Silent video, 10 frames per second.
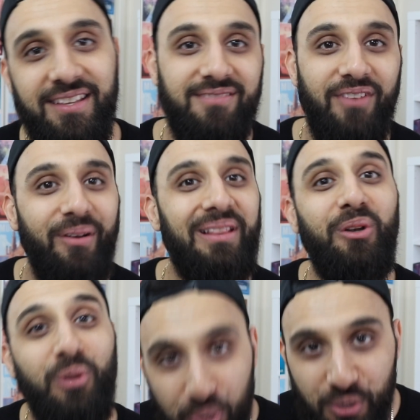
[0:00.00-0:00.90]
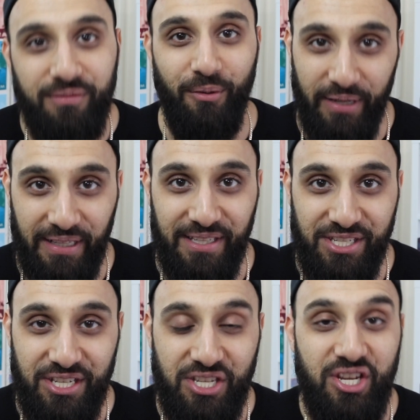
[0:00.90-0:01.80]
There's very little use for
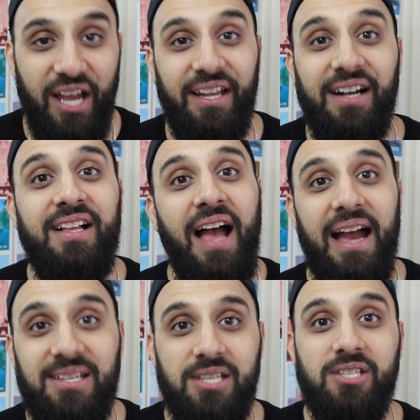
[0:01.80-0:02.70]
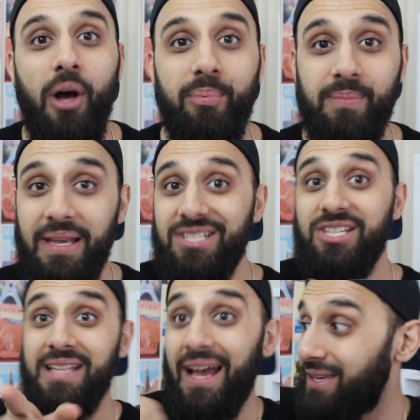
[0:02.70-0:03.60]
English in China. And she stops me and
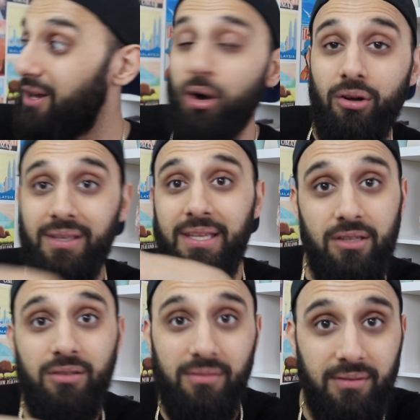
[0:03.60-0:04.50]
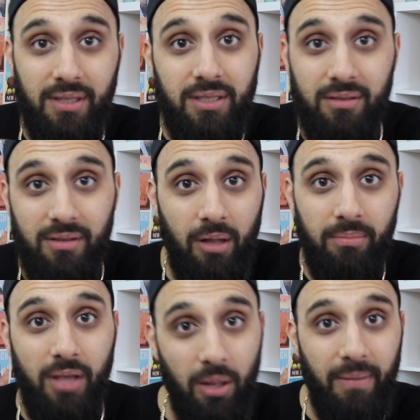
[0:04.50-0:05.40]
she's like, yo, can you
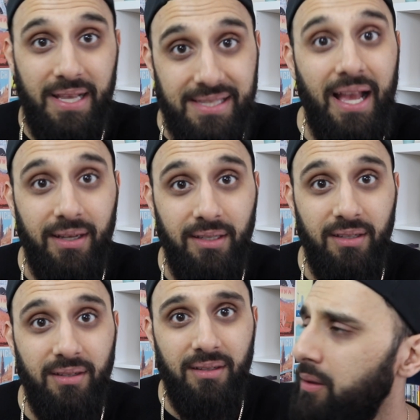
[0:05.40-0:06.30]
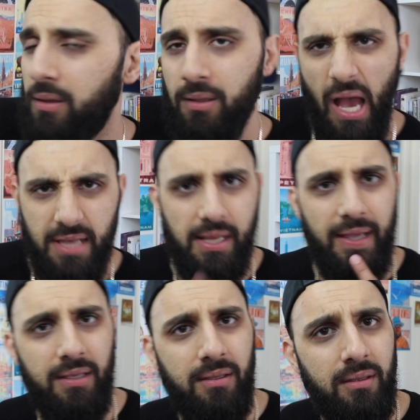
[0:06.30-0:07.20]
help my son? I was
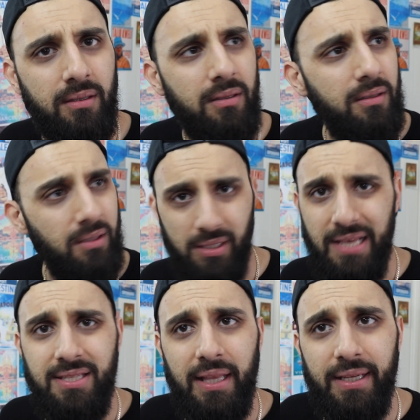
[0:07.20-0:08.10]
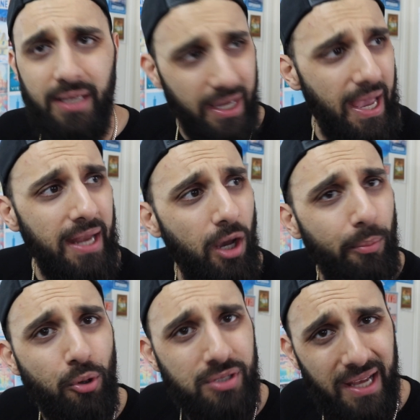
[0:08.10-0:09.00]
like, yes, lady, I can
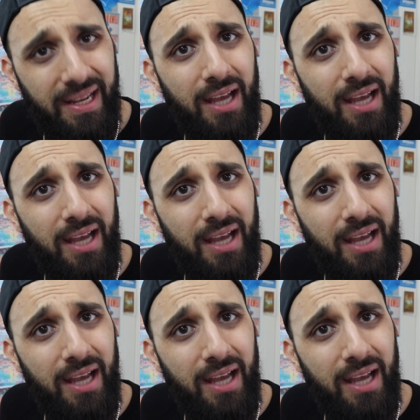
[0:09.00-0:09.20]
help your son.